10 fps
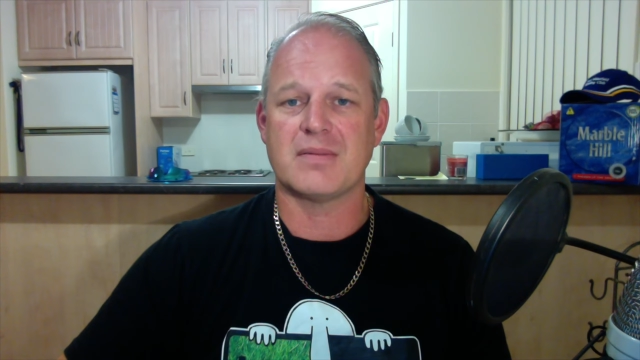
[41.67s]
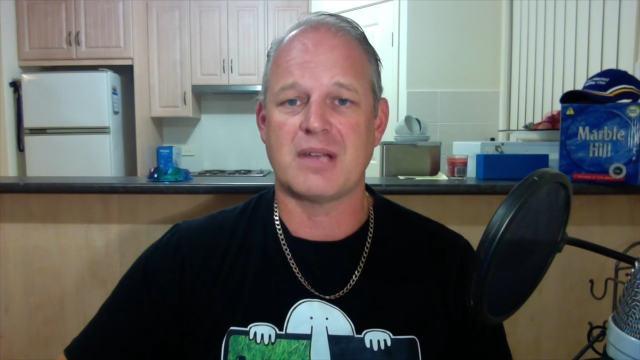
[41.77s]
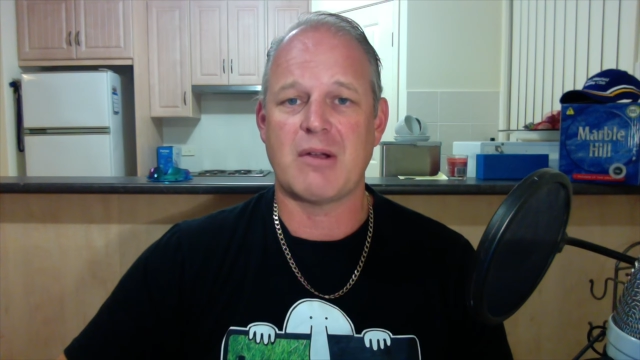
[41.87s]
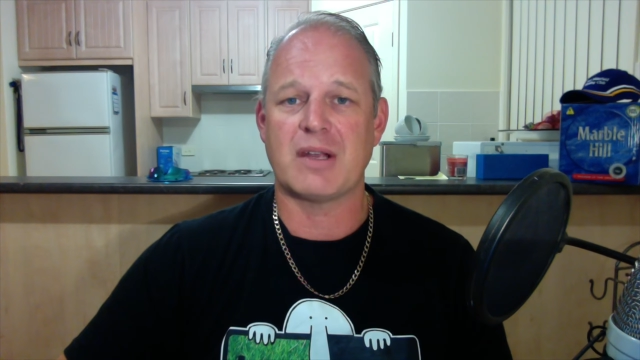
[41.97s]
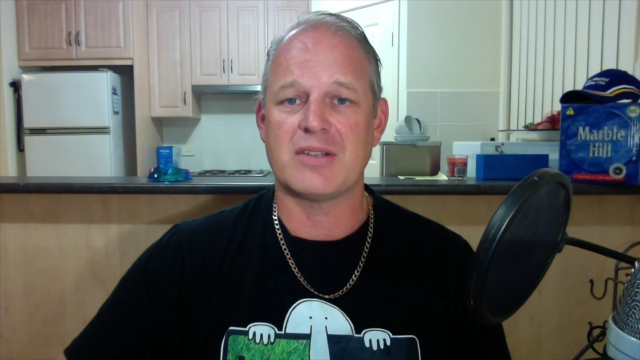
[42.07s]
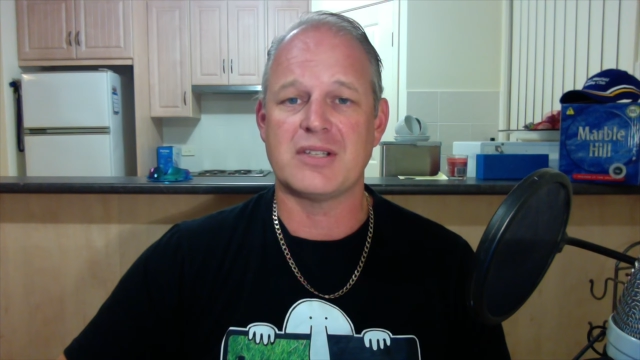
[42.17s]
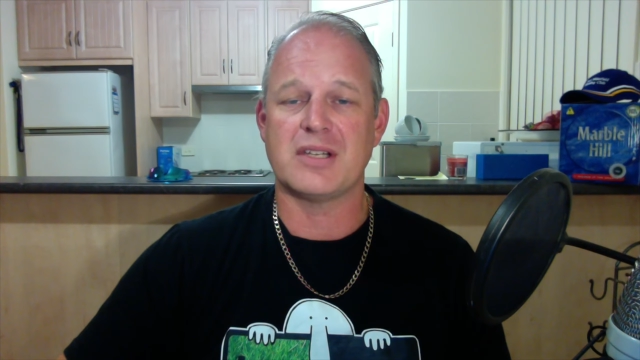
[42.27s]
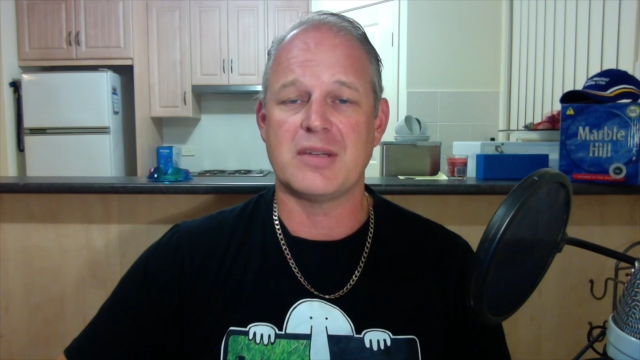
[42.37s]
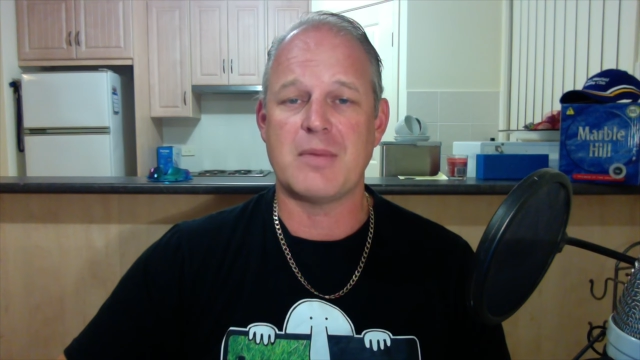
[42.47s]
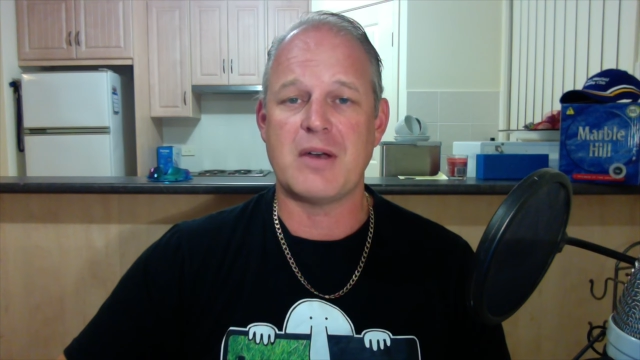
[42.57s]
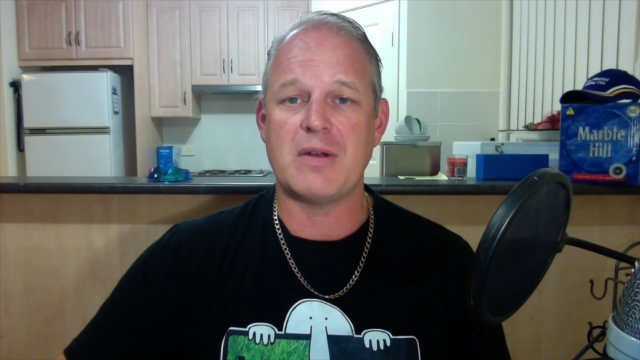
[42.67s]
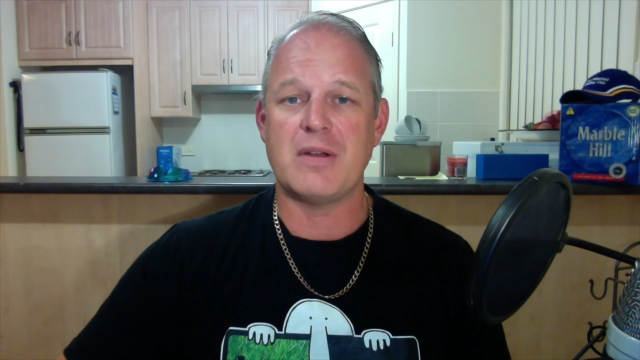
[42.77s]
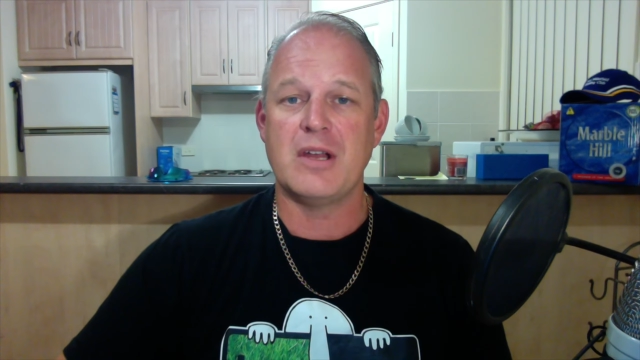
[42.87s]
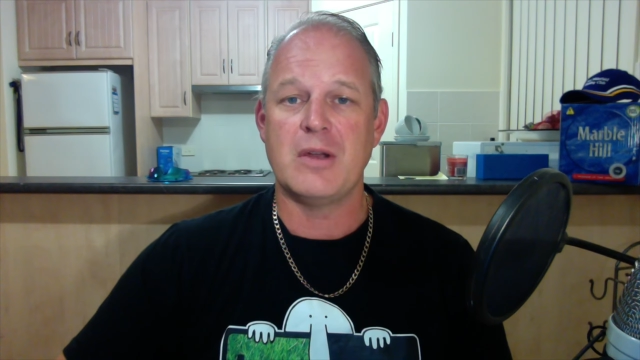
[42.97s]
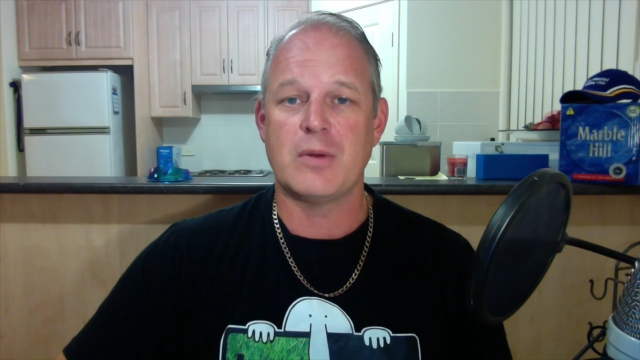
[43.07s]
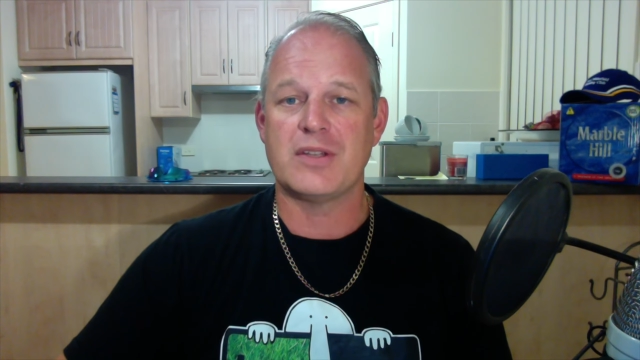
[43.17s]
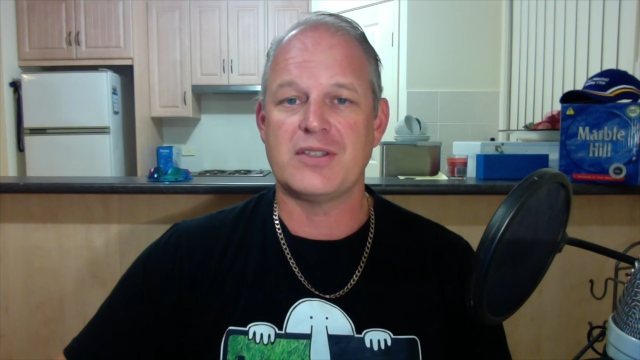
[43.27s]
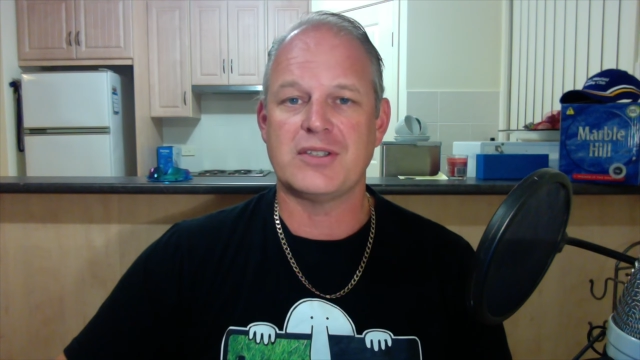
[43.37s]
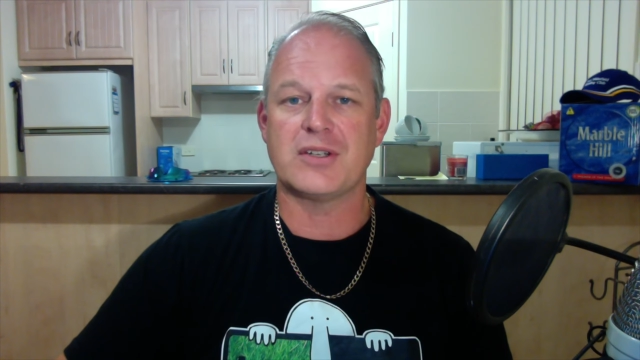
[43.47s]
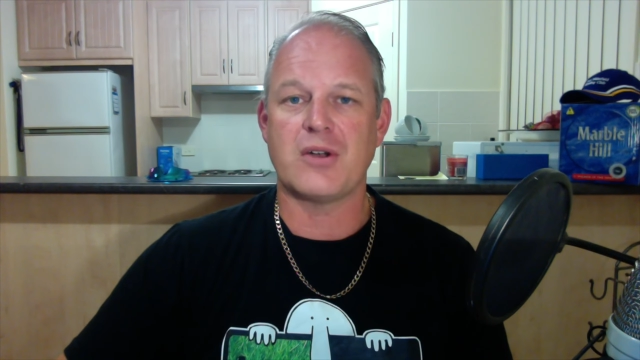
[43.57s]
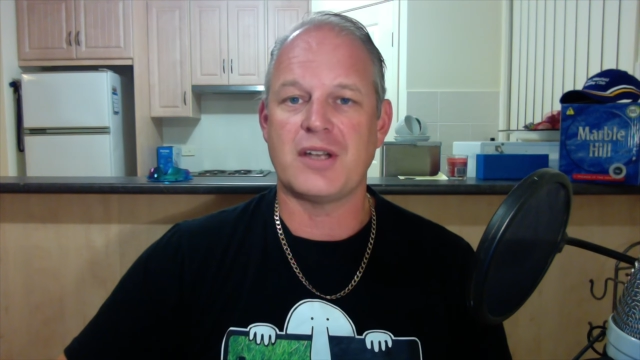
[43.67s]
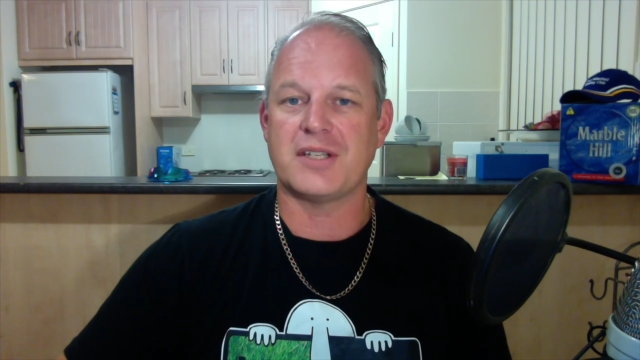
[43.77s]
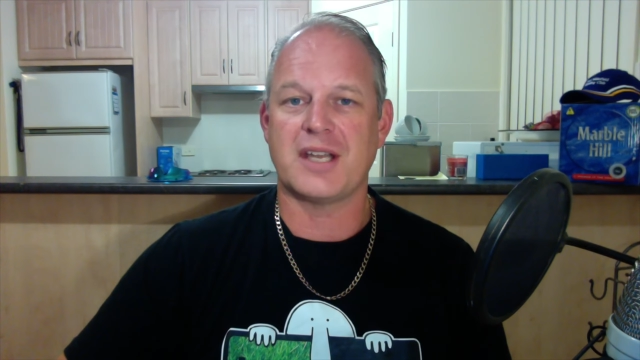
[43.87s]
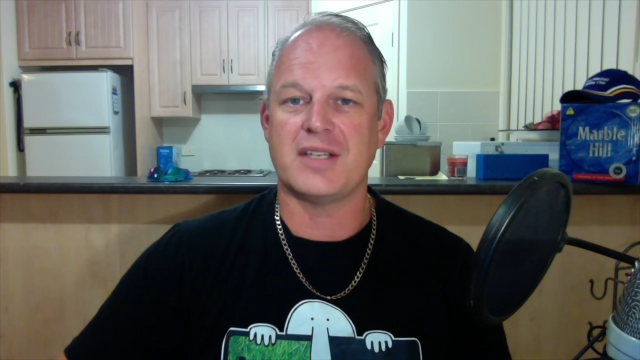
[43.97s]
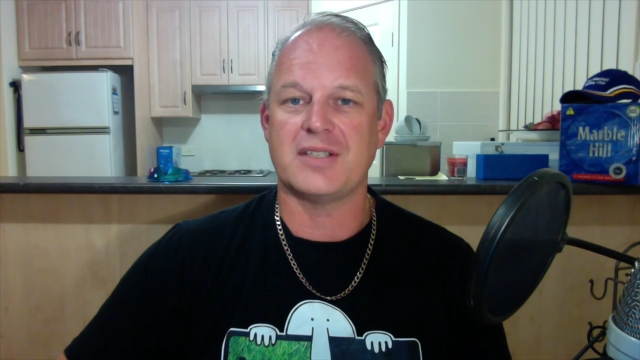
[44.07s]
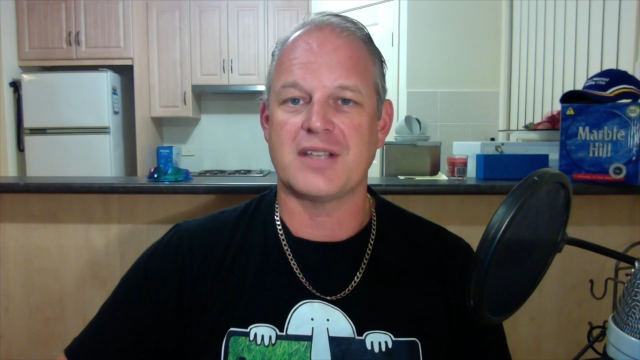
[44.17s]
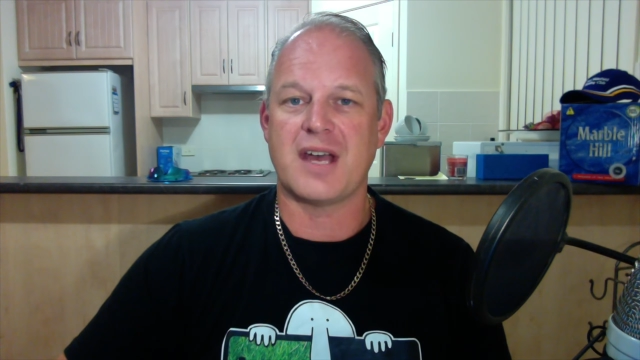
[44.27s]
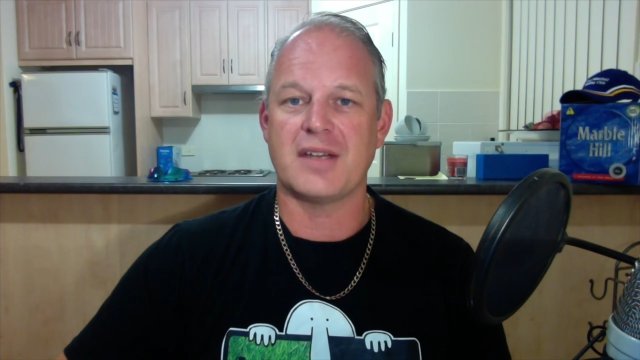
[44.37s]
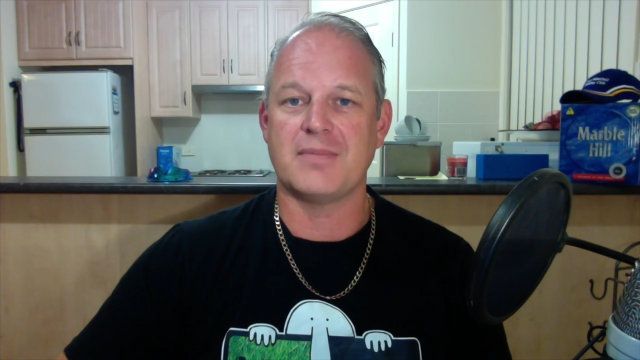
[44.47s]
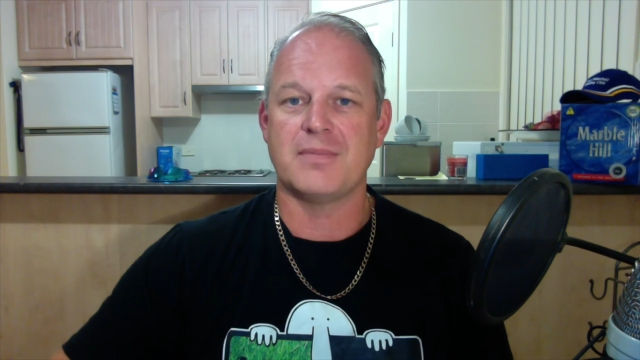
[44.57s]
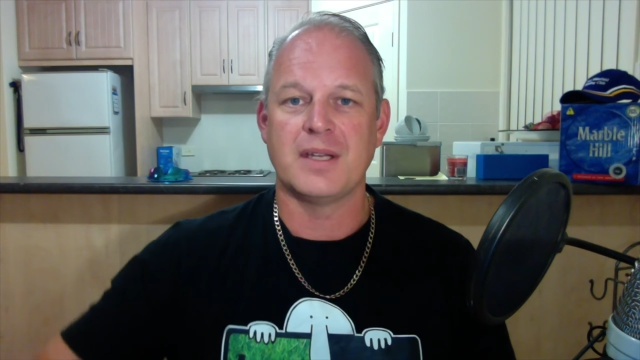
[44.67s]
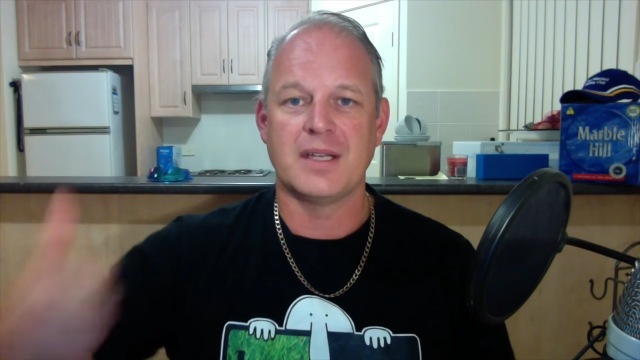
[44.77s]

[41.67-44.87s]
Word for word: going a cylinder mower. Well, this is a guide to get you started.